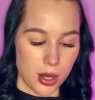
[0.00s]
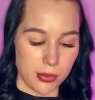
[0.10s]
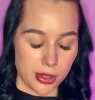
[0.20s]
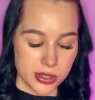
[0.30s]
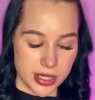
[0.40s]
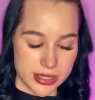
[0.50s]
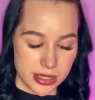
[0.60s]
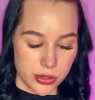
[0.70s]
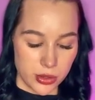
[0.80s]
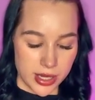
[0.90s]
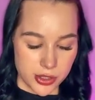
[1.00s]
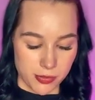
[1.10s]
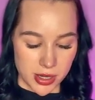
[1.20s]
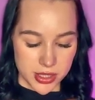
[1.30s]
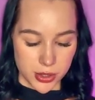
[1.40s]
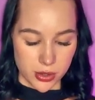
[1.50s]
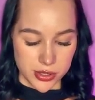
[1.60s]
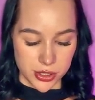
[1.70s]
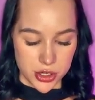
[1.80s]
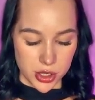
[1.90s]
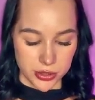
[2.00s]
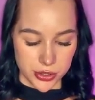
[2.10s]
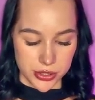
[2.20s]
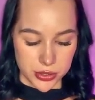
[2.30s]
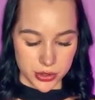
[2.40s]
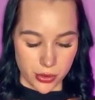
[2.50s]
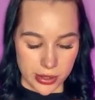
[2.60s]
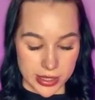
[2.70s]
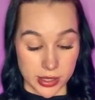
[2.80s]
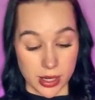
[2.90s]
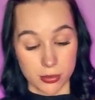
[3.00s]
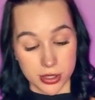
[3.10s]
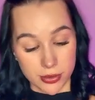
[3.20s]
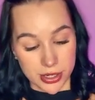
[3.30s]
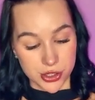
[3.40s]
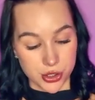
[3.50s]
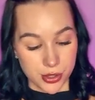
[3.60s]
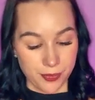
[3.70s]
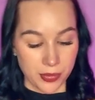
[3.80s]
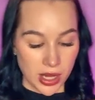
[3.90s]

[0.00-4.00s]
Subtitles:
We also can see 2 lines of MACD crossing each other, start going in the downward direction.